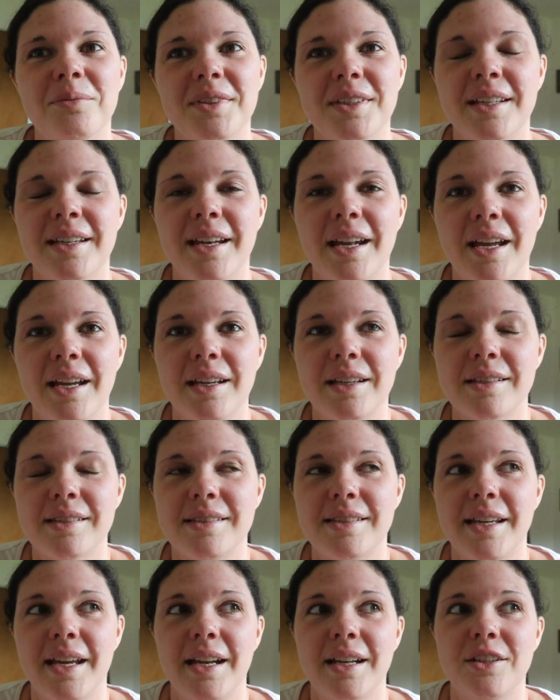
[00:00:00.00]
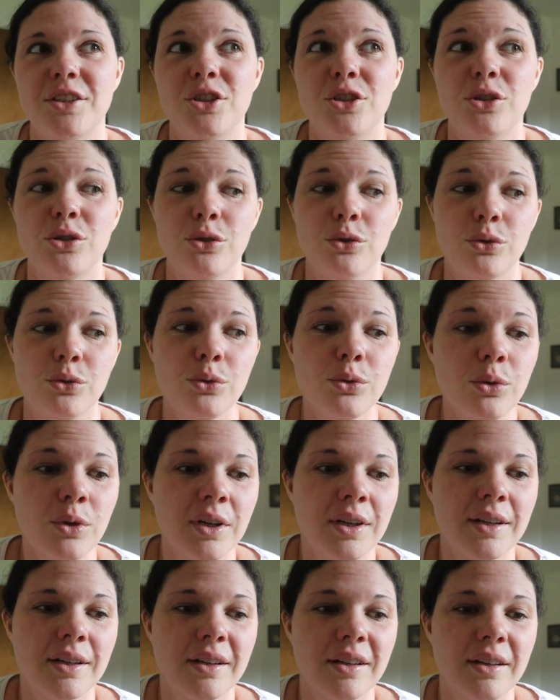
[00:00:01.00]
Today is day 2.
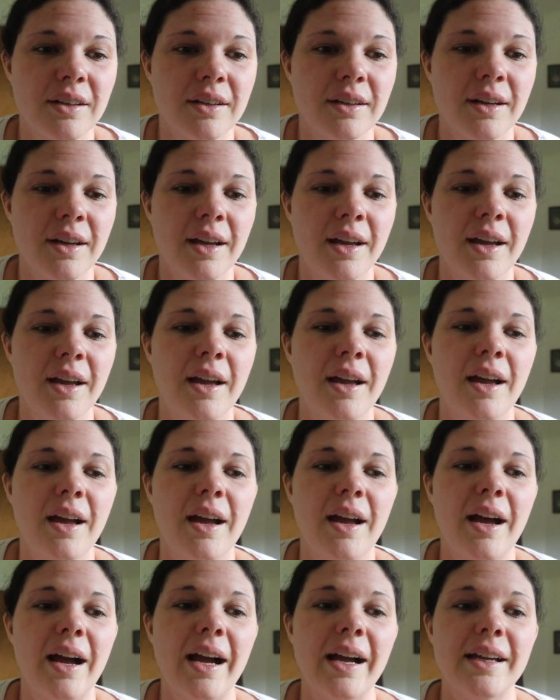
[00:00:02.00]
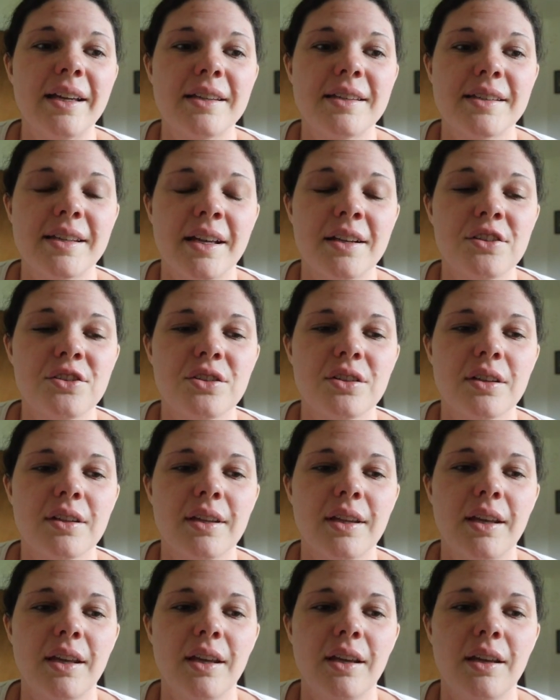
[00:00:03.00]
I
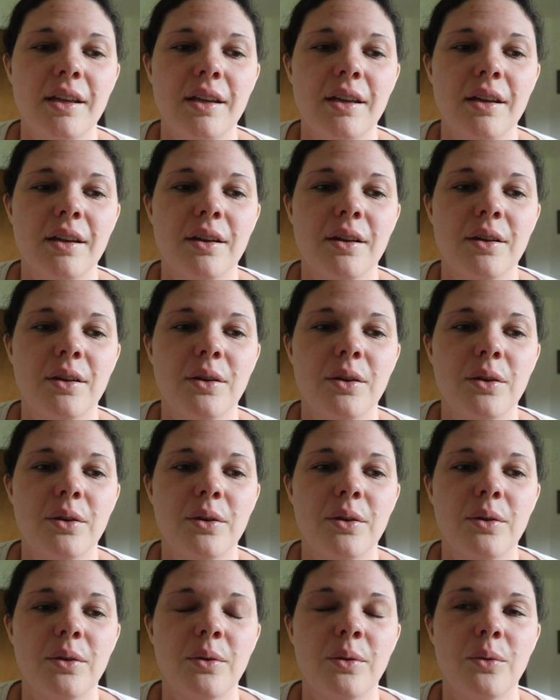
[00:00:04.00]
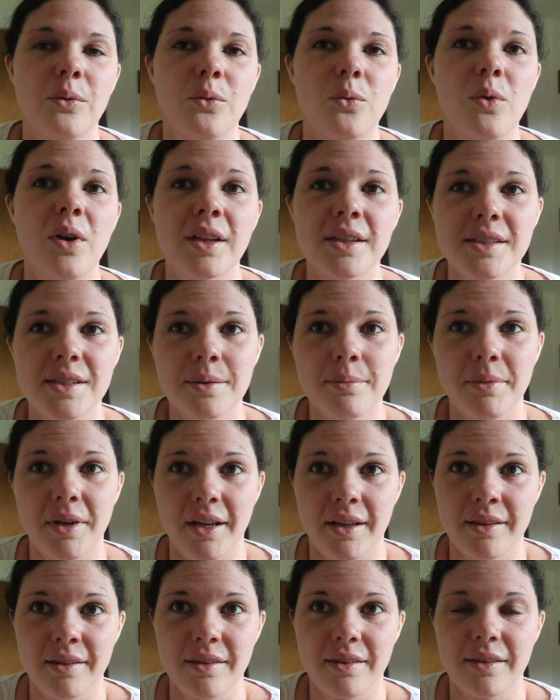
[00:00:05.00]
essentially once a
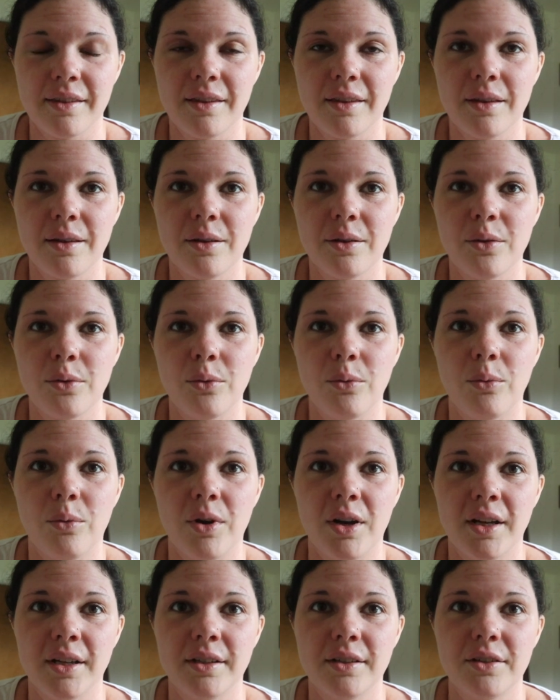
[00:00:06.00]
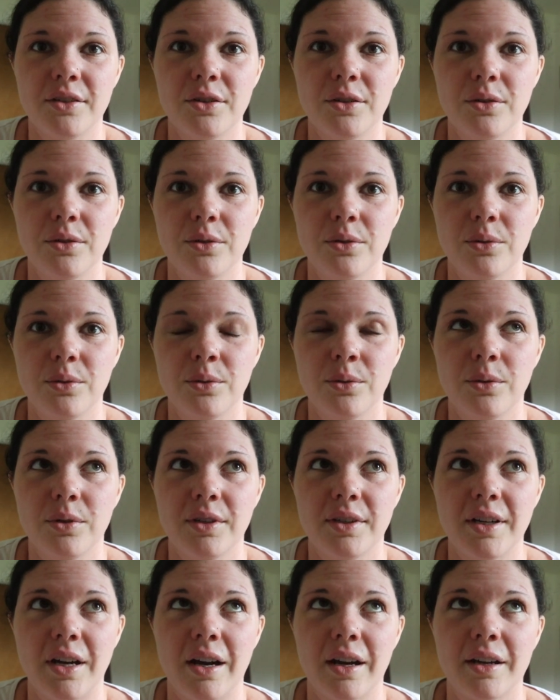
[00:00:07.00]
month want to
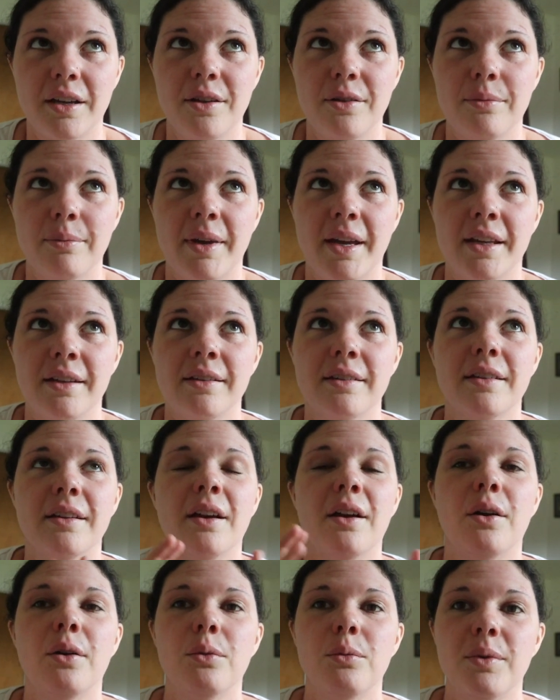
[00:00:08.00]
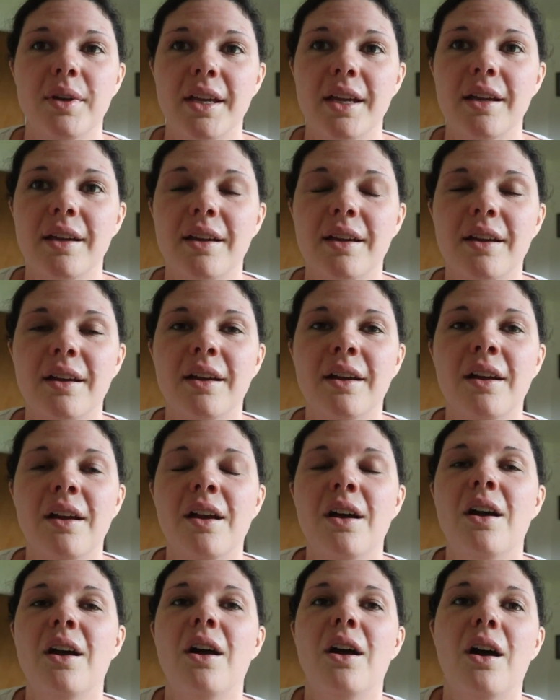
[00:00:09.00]
document a week
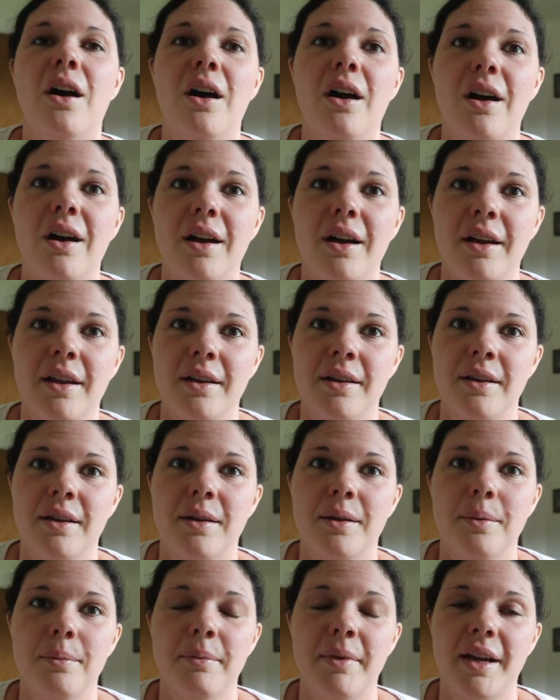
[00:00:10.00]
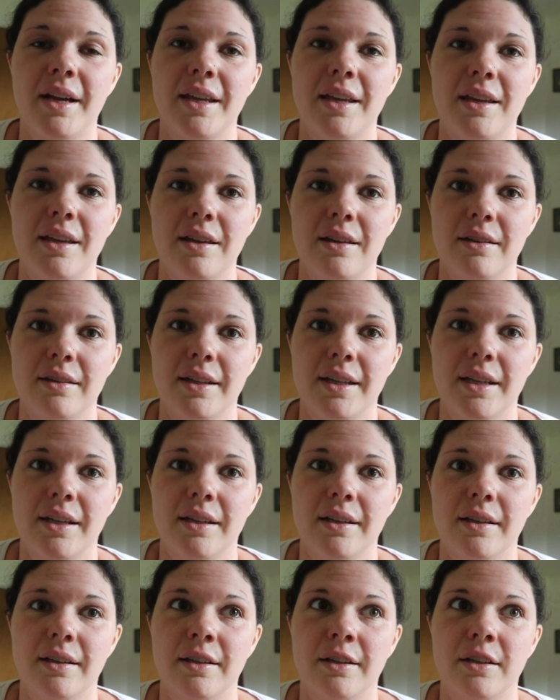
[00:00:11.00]
on my
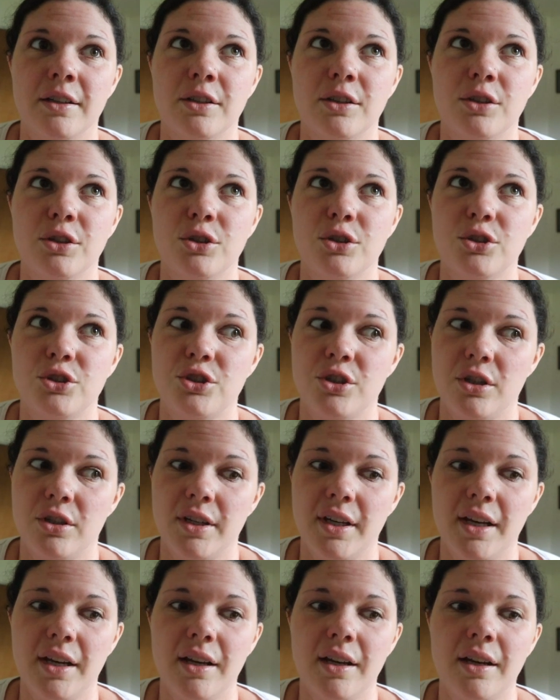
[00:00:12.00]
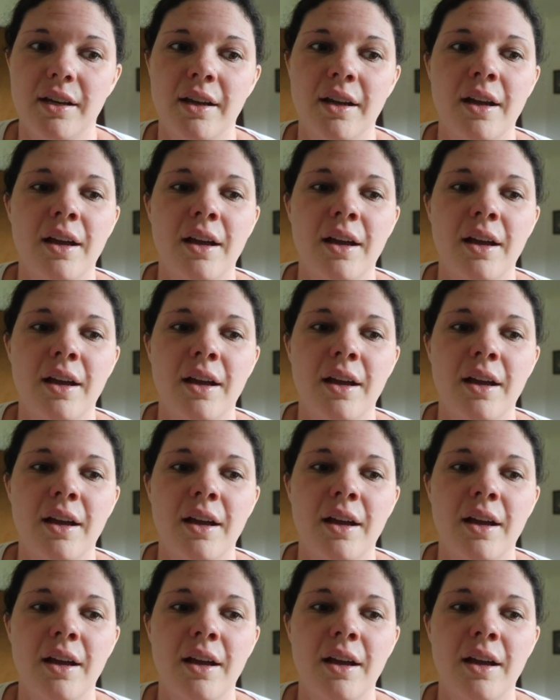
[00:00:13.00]
healing journey.